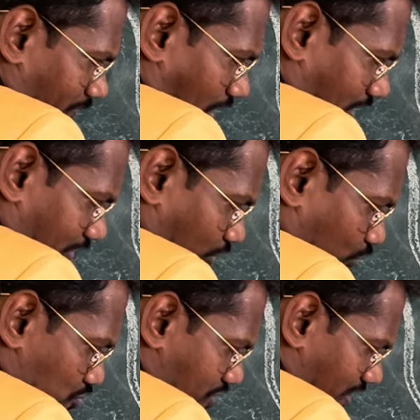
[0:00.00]
on the
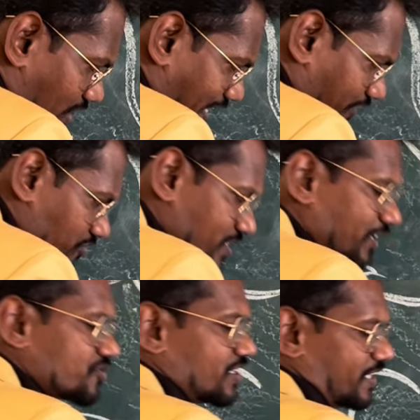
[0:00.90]
cushion like
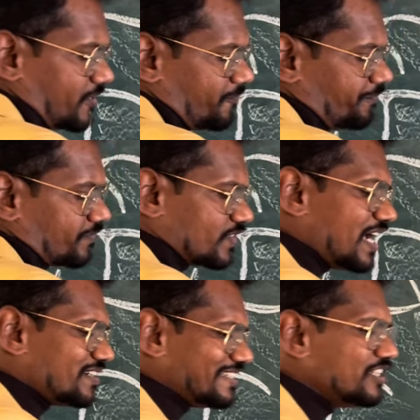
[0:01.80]
structure
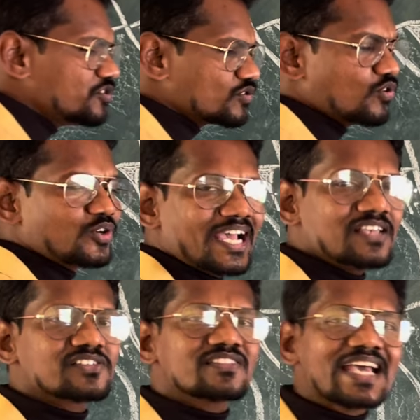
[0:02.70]
that is known
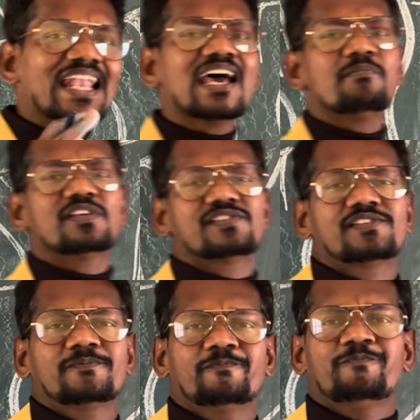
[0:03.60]
as a
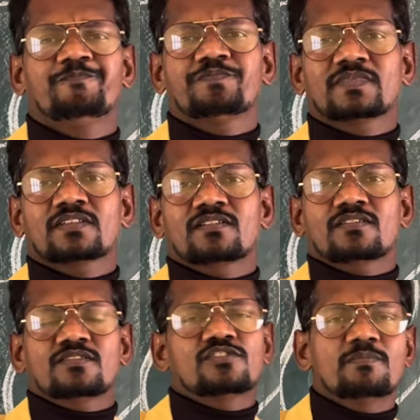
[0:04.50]
thalamus.
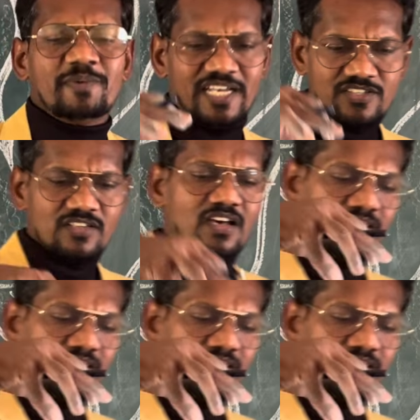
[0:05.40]
So based on